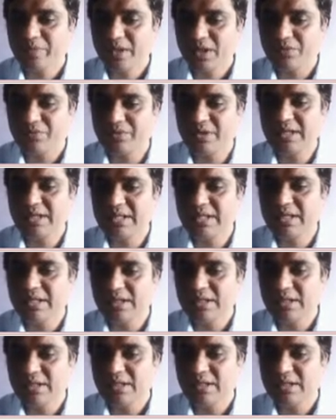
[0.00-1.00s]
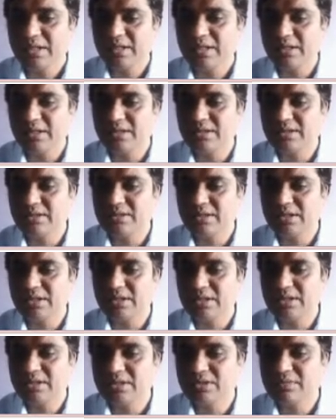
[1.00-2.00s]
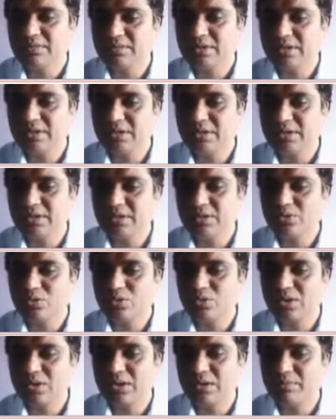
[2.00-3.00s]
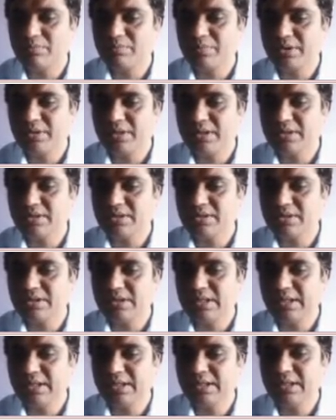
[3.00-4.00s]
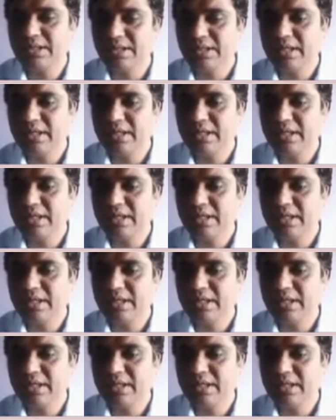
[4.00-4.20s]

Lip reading: Vt, in series with the total impedance ZT,